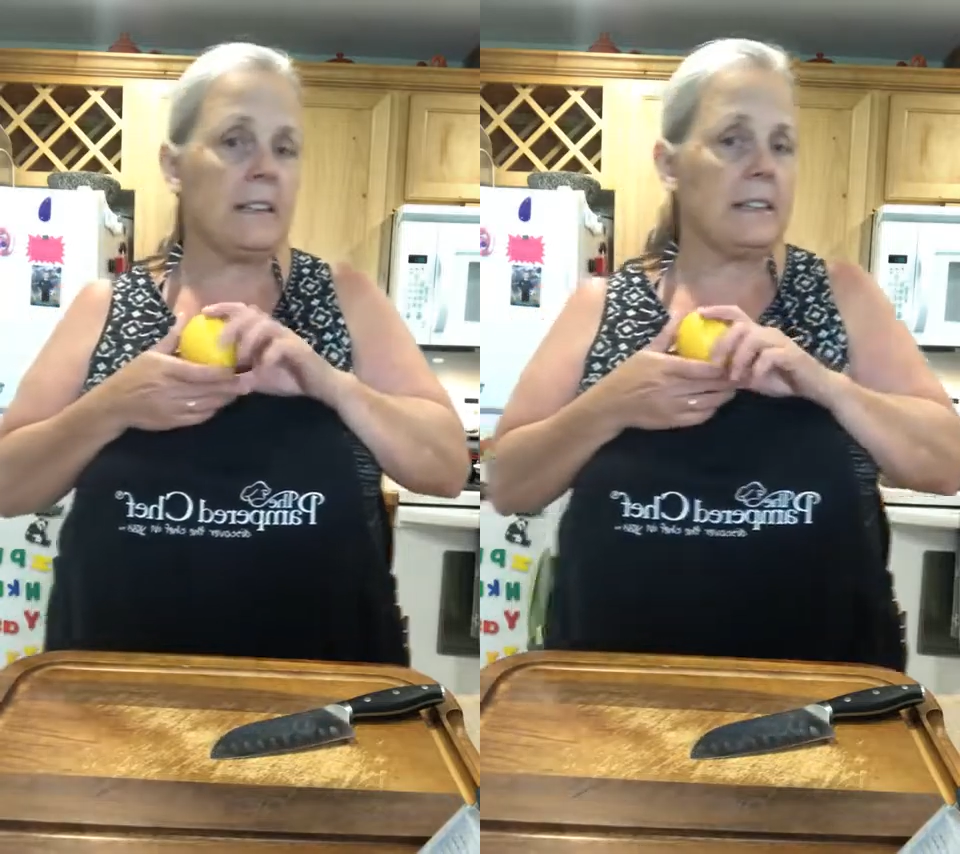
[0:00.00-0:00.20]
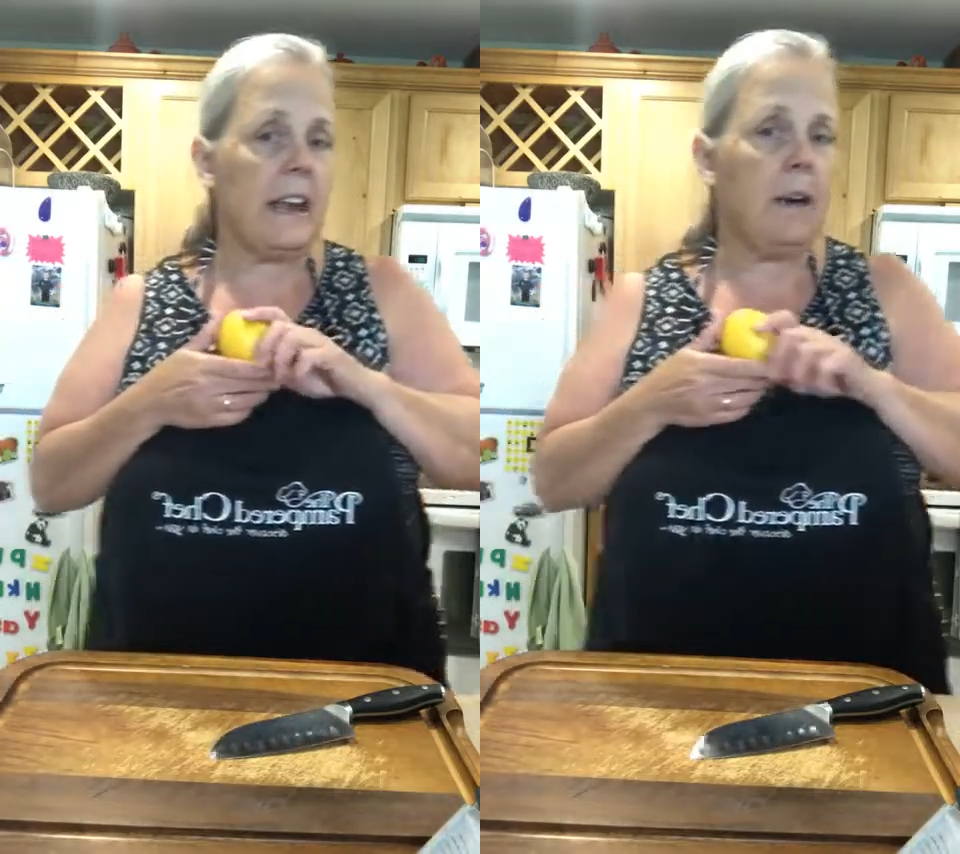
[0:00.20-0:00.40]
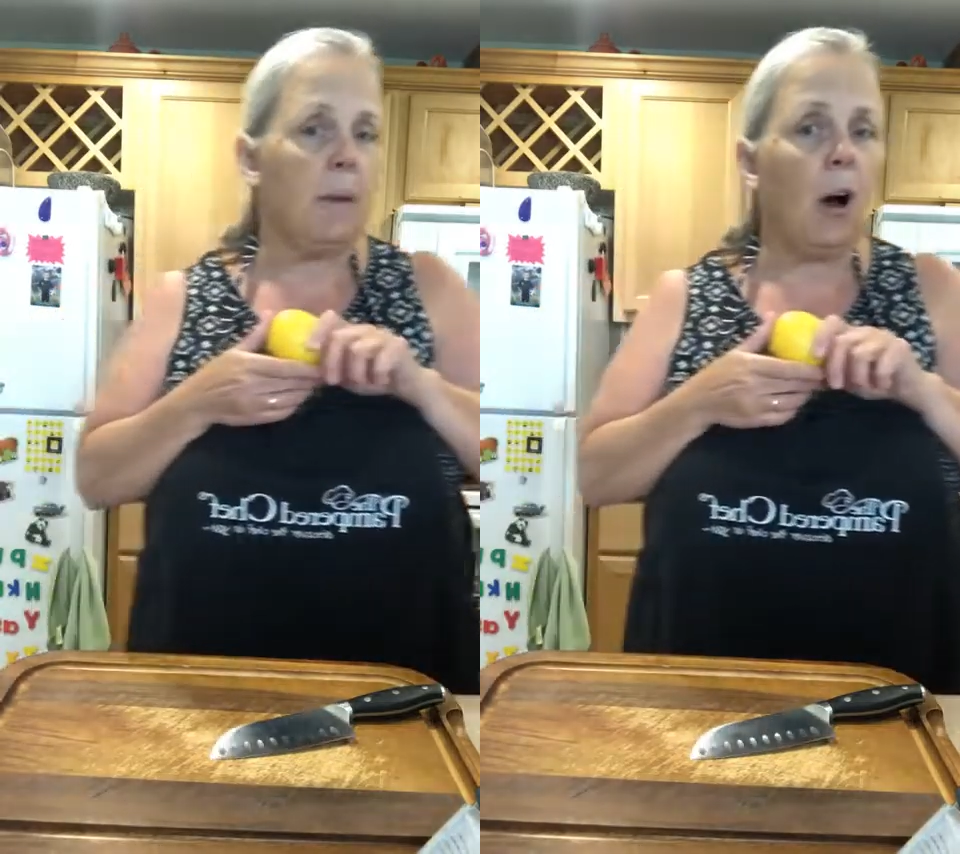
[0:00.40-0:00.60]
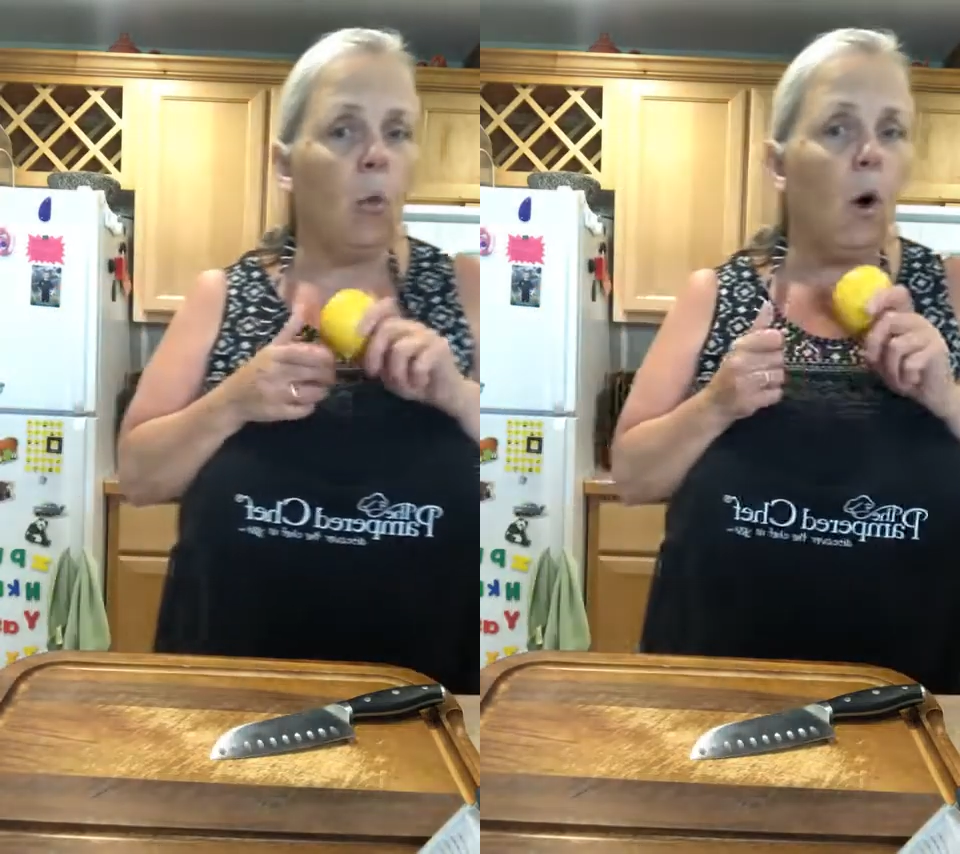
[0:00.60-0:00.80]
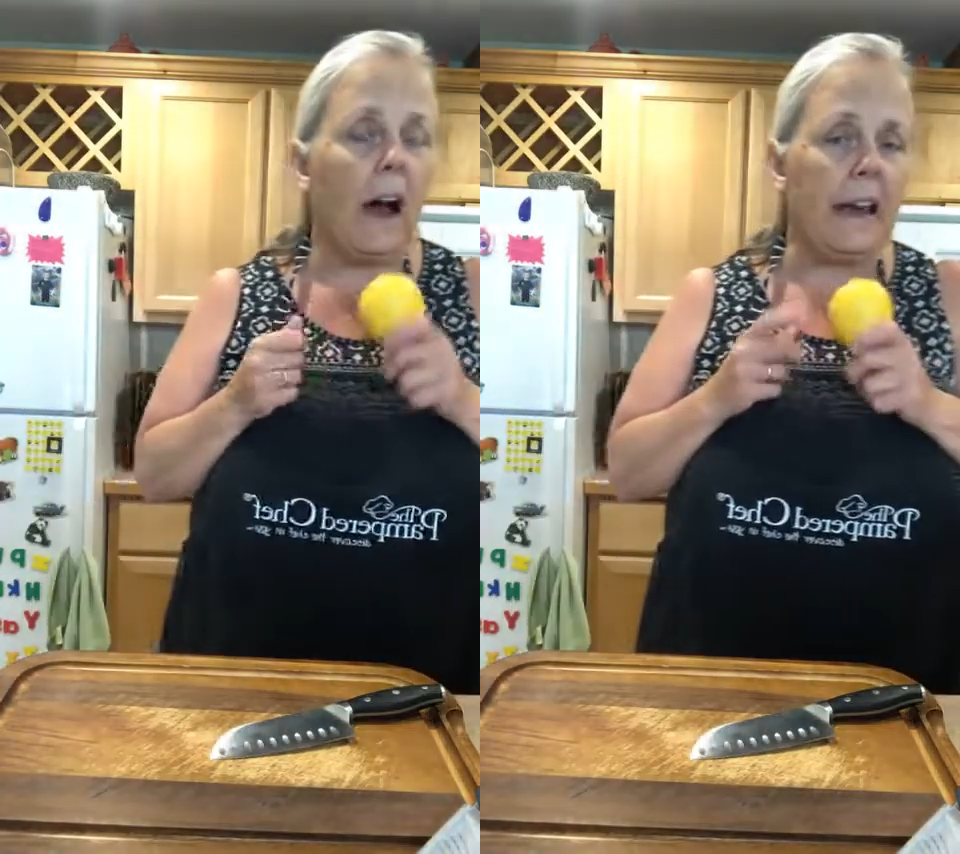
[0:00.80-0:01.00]
to say
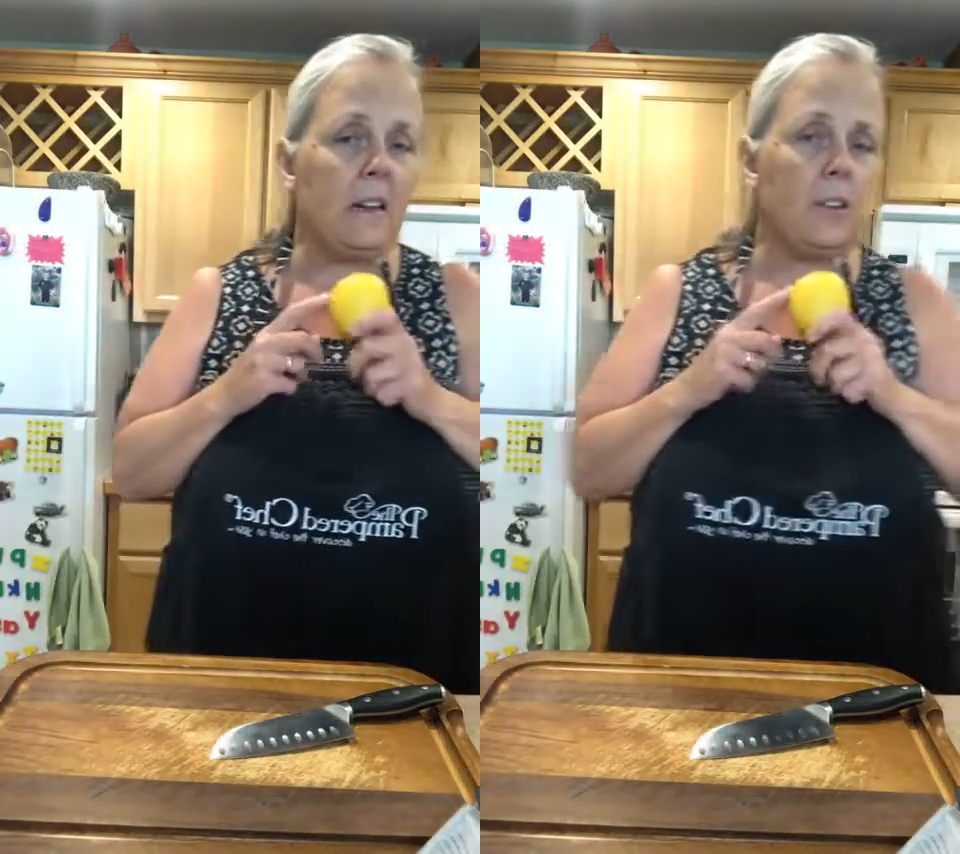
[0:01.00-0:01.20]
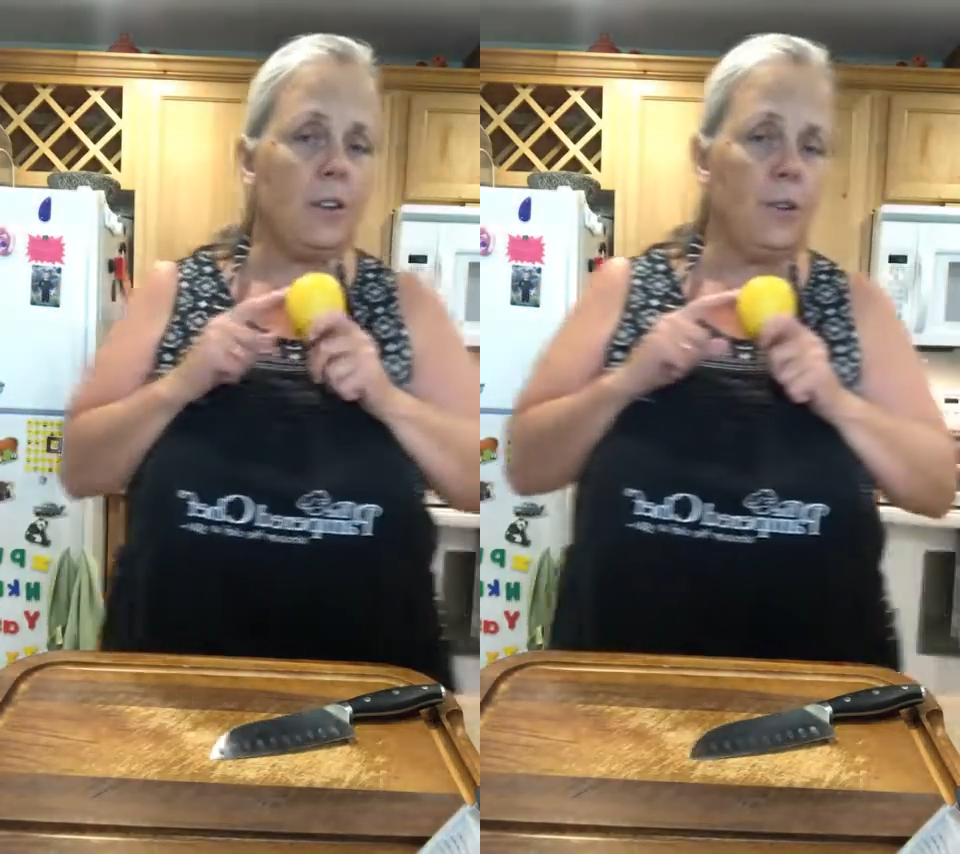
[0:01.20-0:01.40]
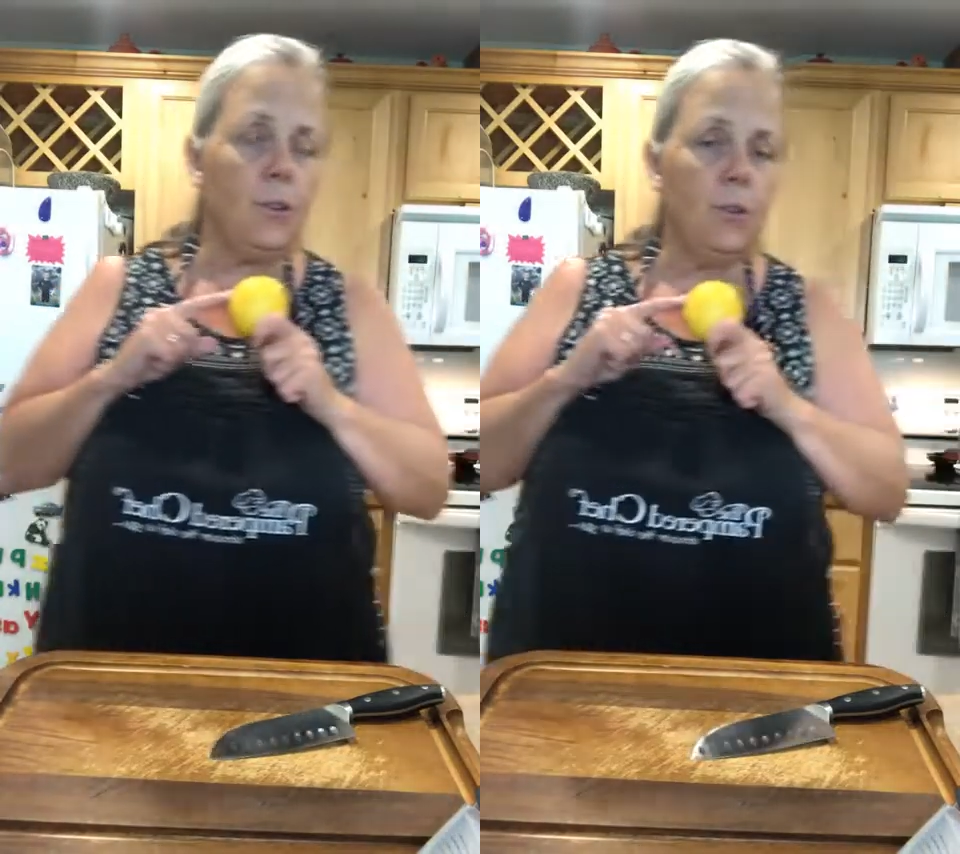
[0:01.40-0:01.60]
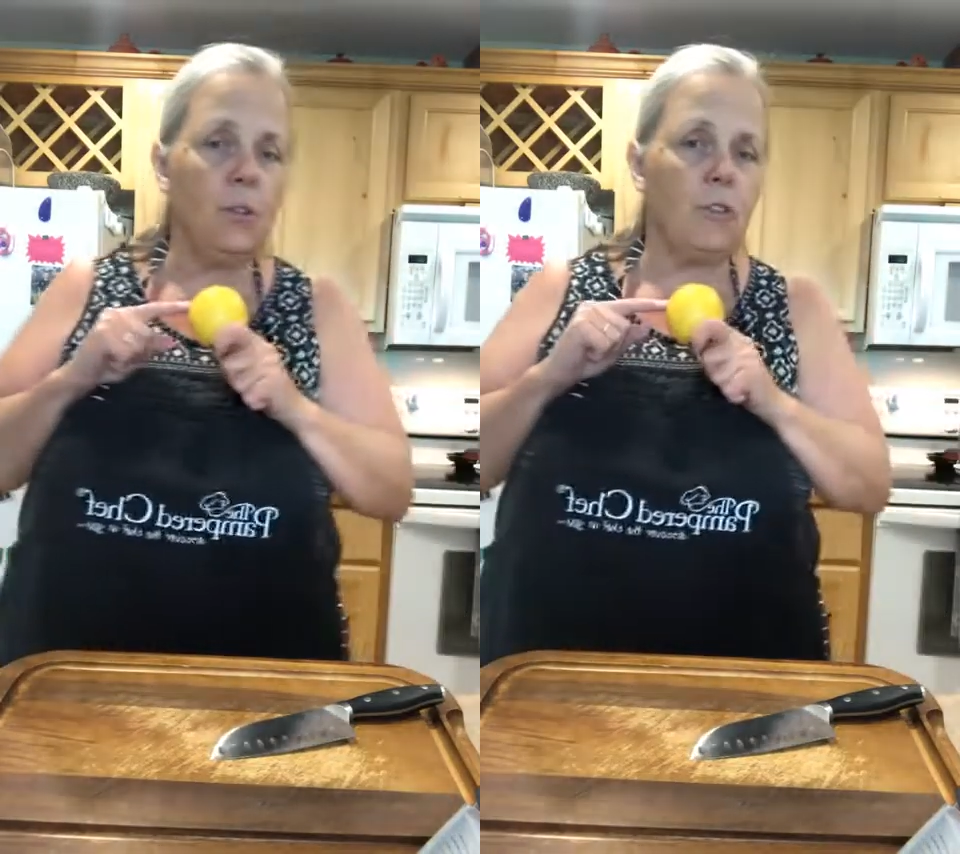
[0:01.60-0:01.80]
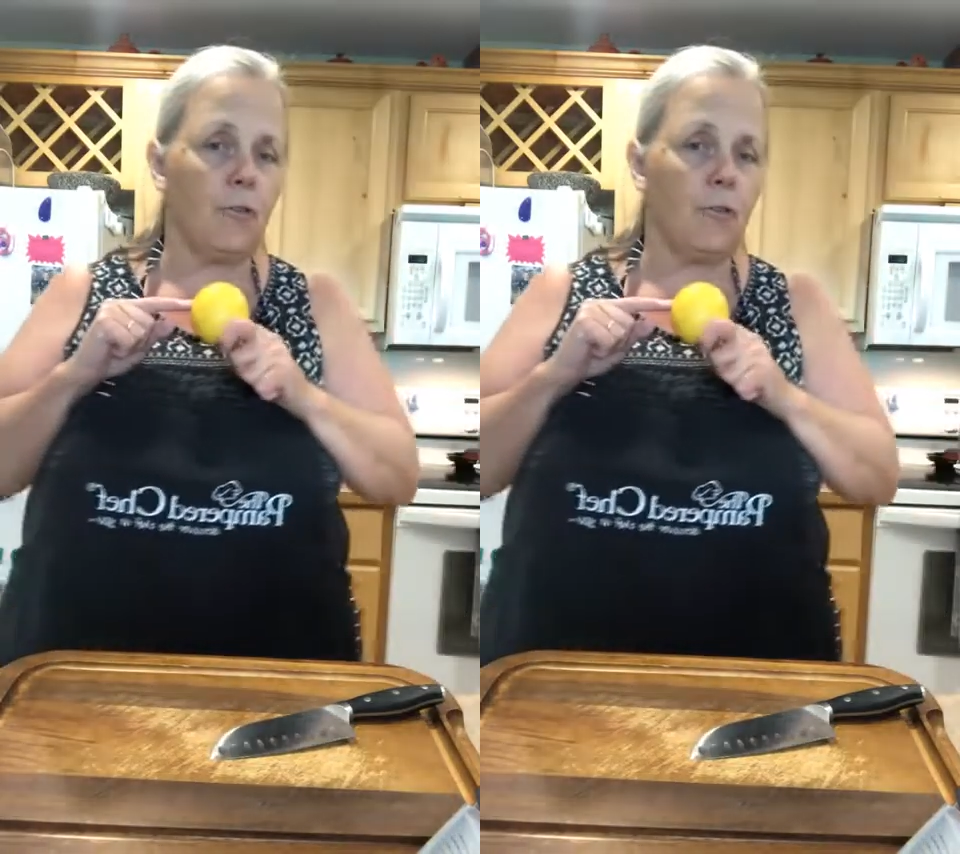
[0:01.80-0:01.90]
about why to use